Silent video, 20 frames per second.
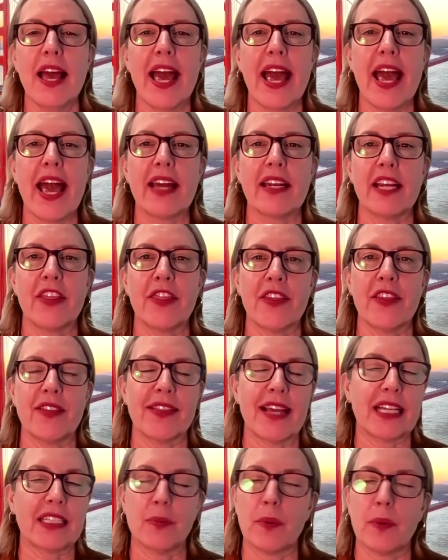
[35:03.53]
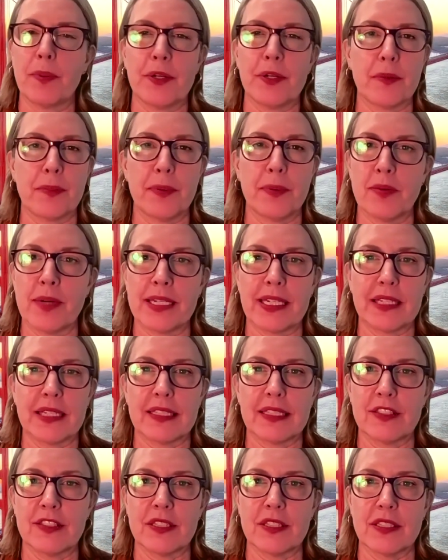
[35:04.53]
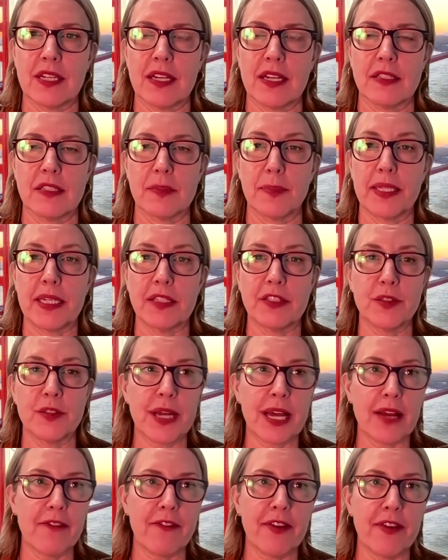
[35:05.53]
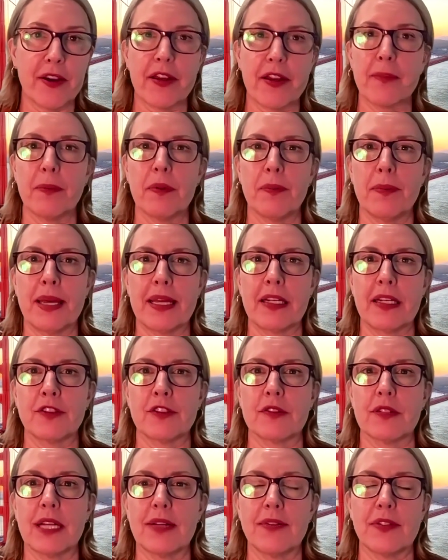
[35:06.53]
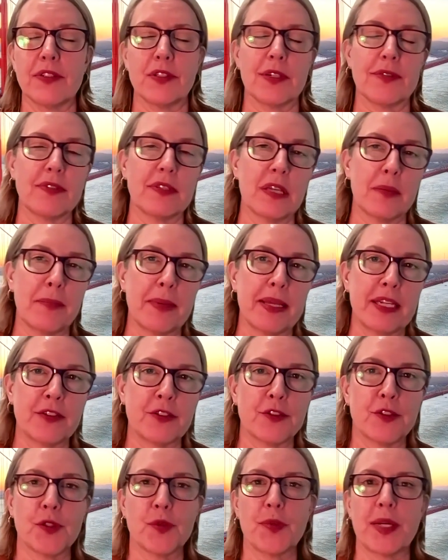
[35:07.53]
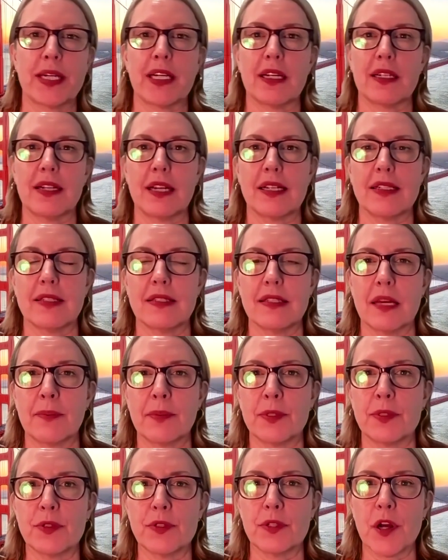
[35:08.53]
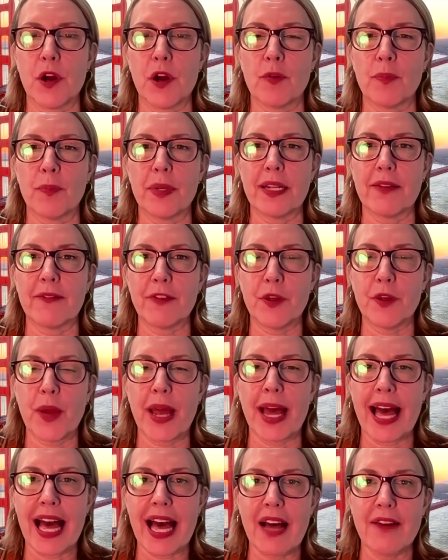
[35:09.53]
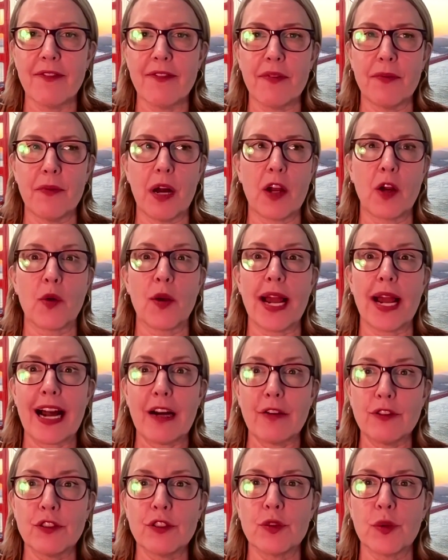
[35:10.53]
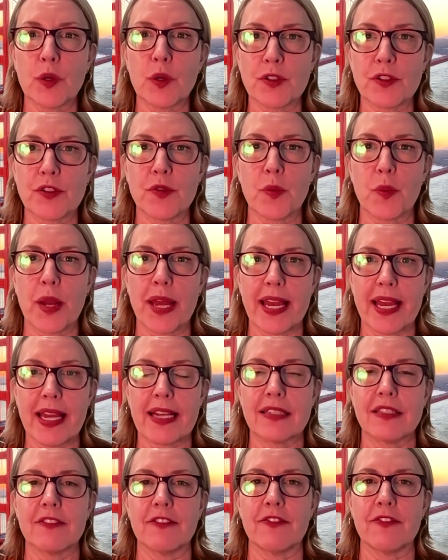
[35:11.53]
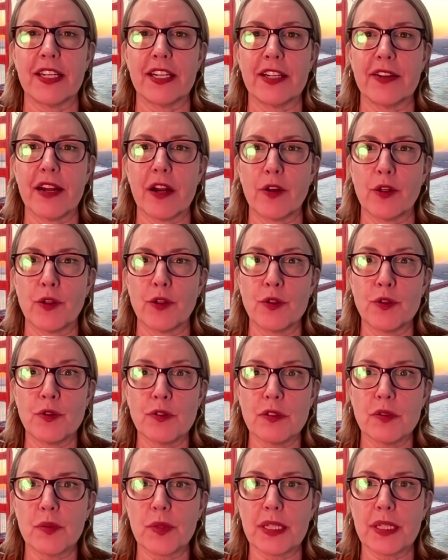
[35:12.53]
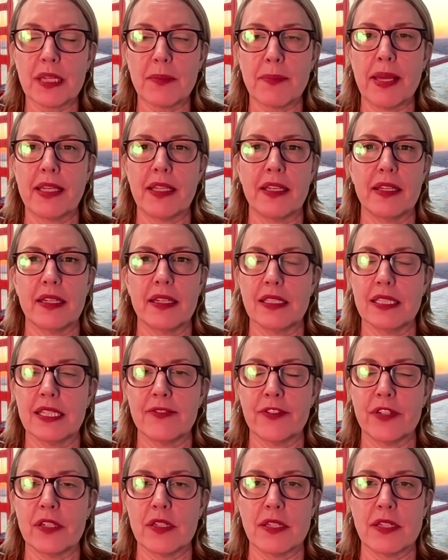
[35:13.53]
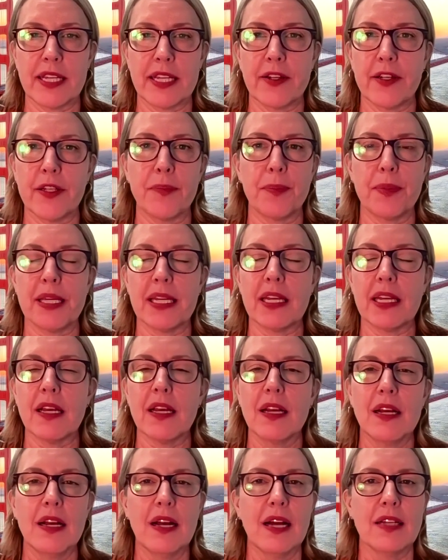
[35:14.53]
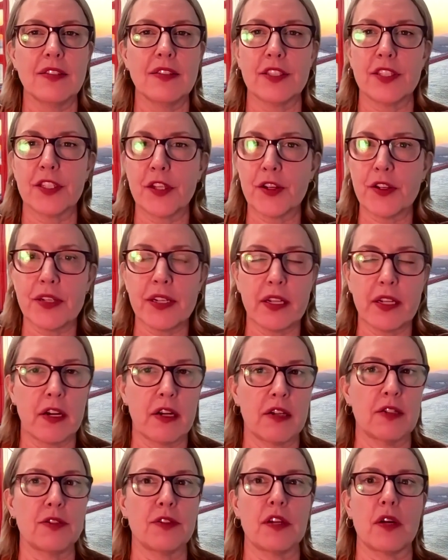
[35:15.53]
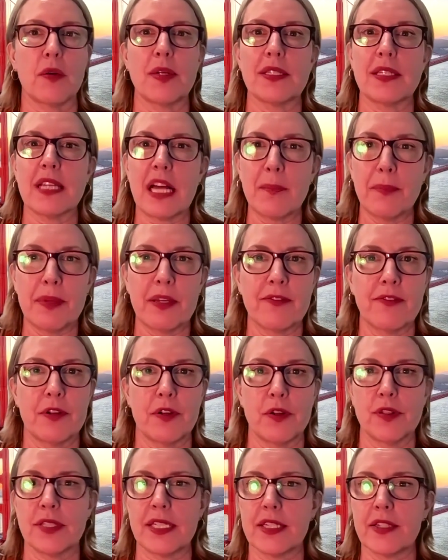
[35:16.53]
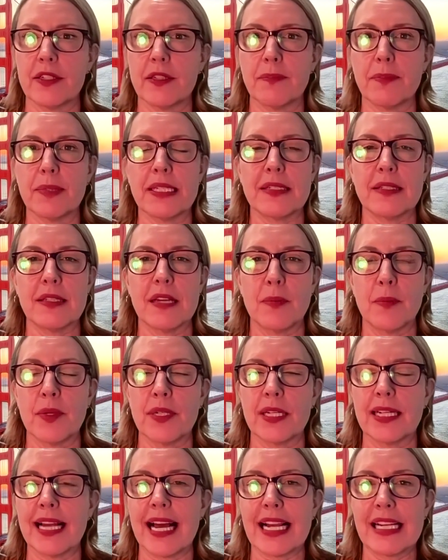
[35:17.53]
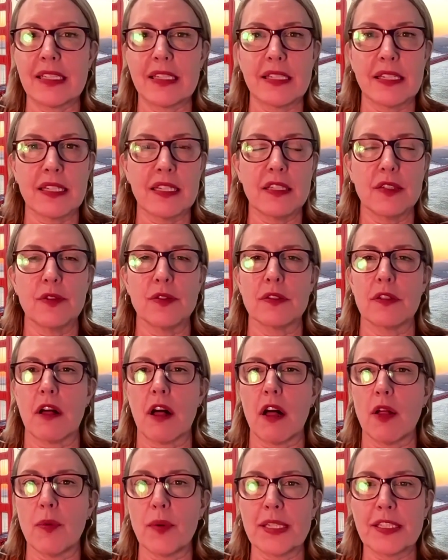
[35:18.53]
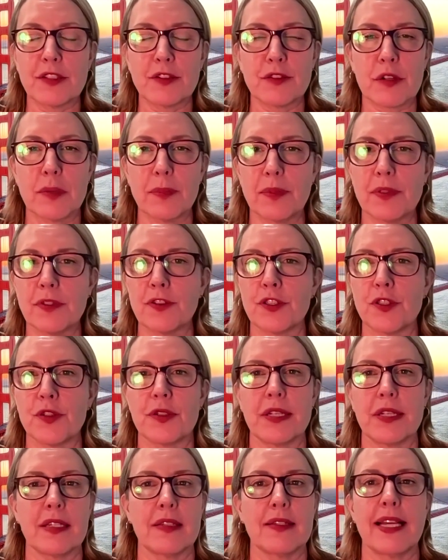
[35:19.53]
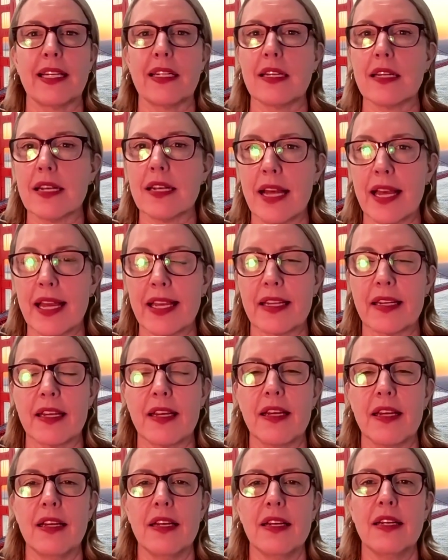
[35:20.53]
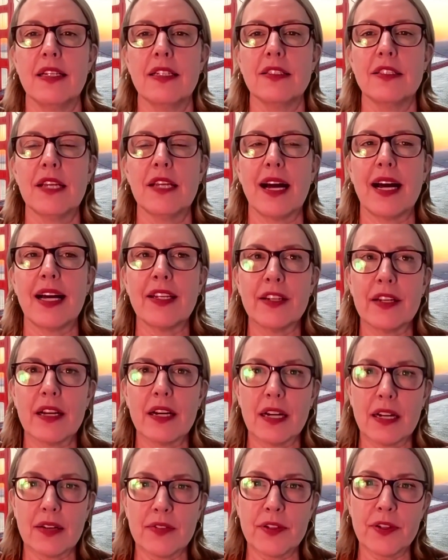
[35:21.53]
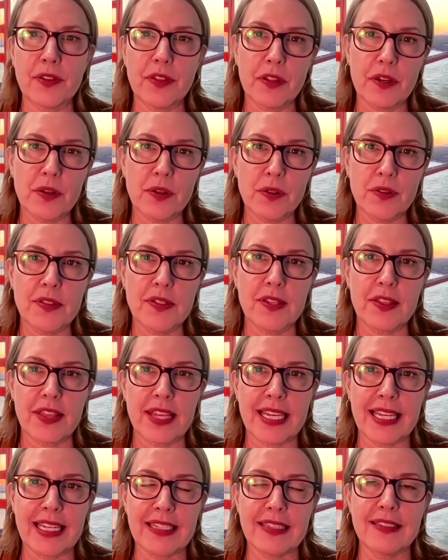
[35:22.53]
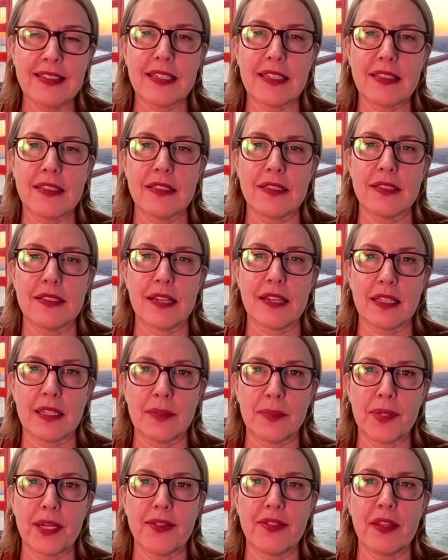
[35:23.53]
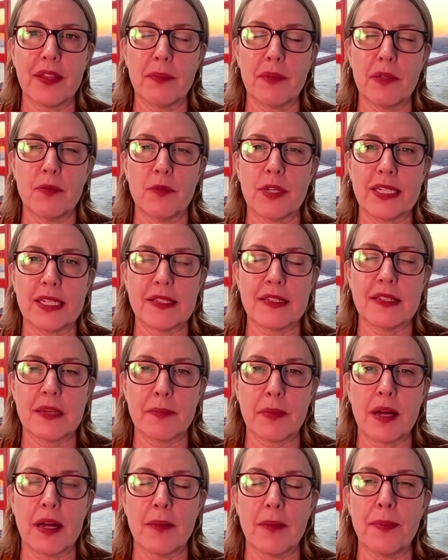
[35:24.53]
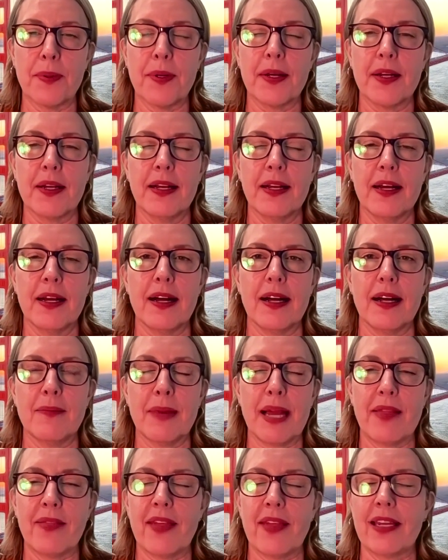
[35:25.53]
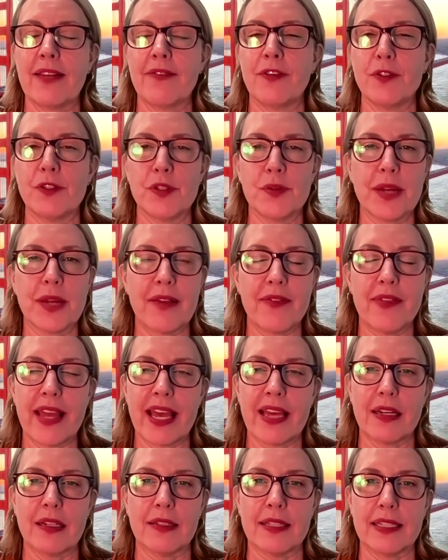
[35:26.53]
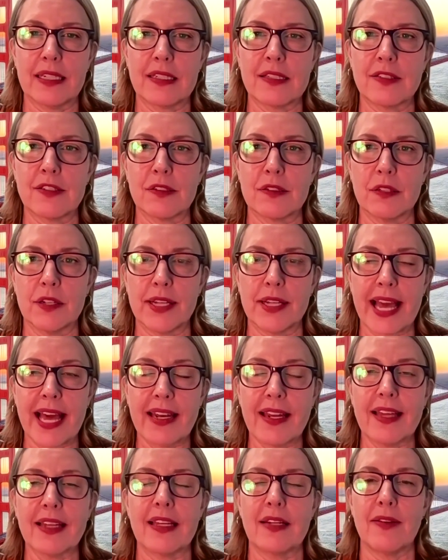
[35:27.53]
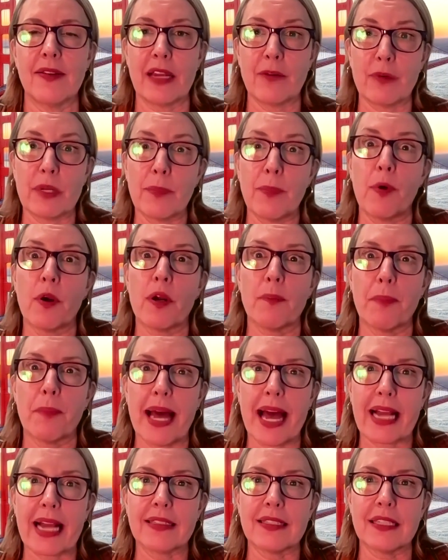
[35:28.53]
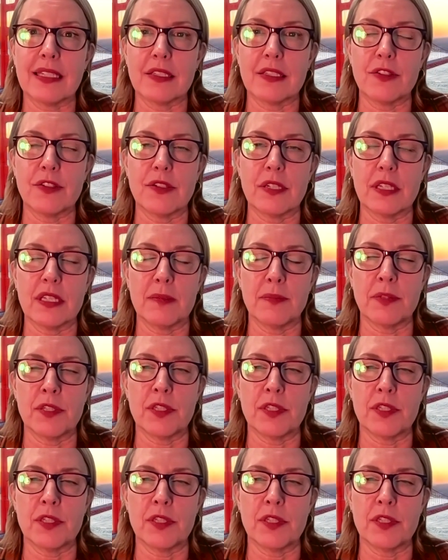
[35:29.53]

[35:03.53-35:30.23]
And I think that's what peer-to-peer recognition does, because you have variable manager levels. You have some managers who recognize, some who don't. But if you have a crowdsourced way to figure out who's really making a difference, it could be a security guard who's always helping folks. It could be someone in IT who's always troubleshooting late at night. To uncover those things and to celebrate them and raise them up. And then if you do have the analytics to look at it and then report back to each team.